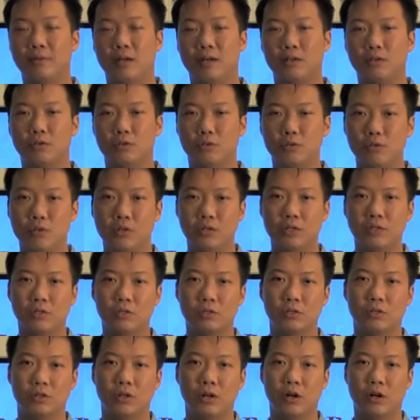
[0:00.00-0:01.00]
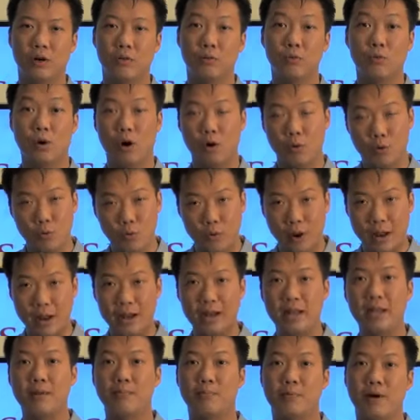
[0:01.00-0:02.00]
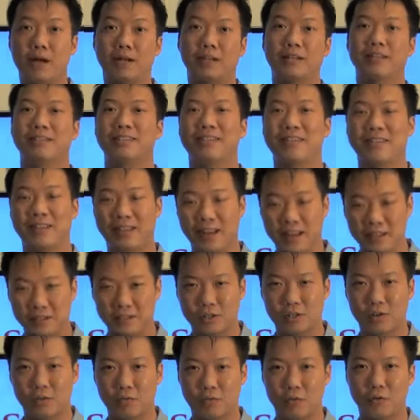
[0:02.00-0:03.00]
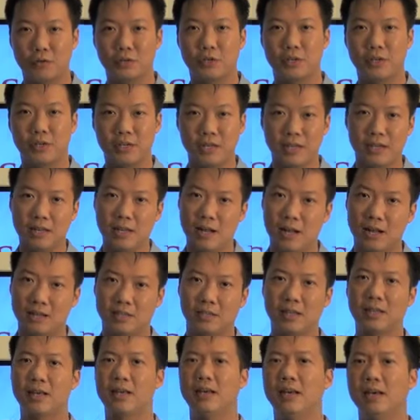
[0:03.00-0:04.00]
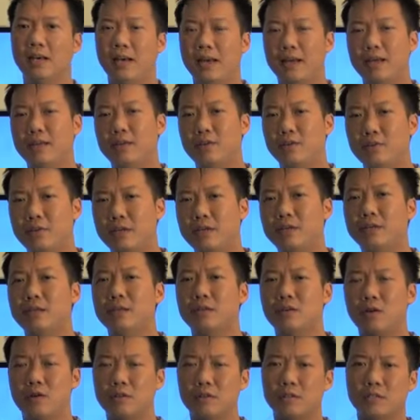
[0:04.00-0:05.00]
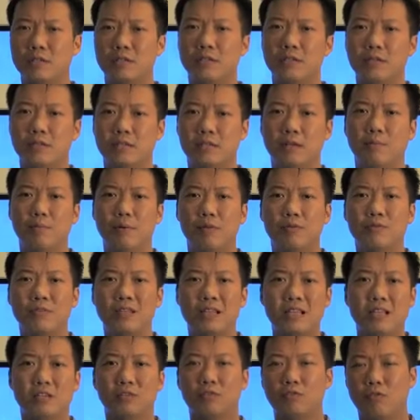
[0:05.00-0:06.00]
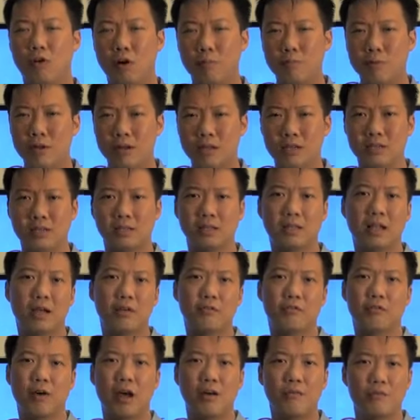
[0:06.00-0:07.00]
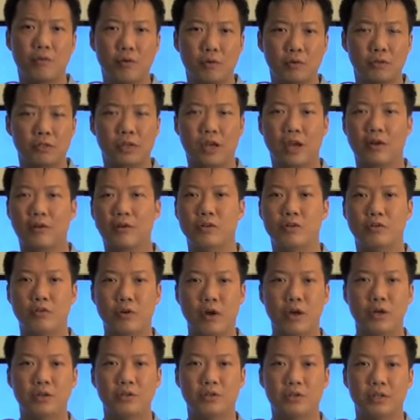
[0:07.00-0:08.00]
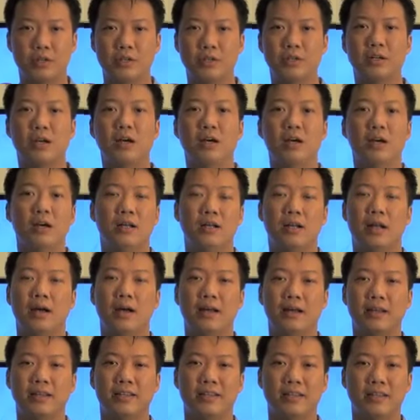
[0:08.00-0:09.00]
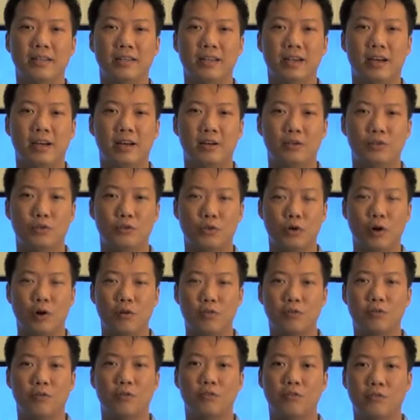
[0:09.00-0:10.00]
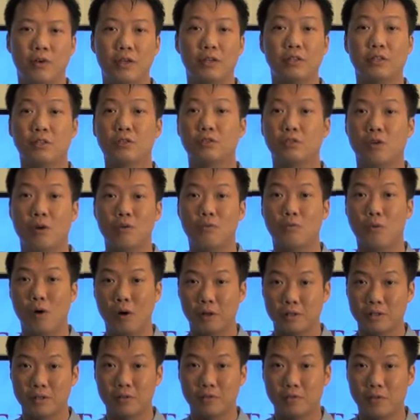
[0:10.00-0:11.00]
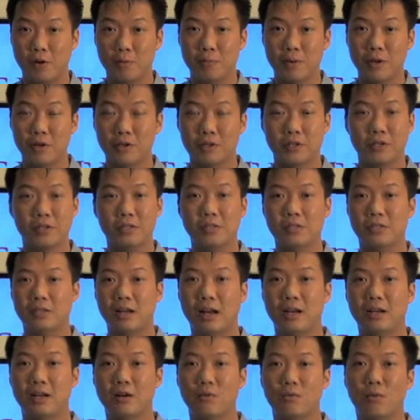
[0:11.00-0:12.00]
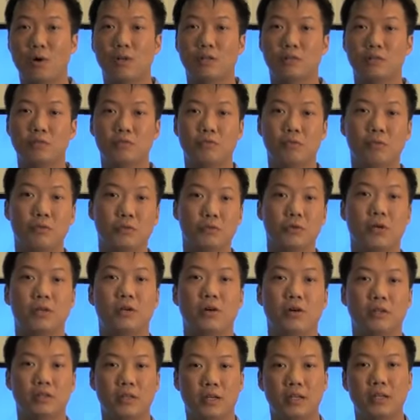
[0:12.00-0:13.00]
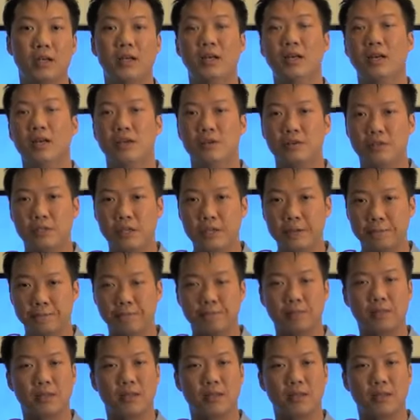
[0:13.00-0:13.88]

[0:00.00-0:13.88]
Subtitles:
students who are already practicing classical Feng Shui did ask, hey, you didn't consider some of these formulas like 5 ghosts carry treasure, like the 12 phases of water formation, Sanhe water Feng Shui and all that. You see,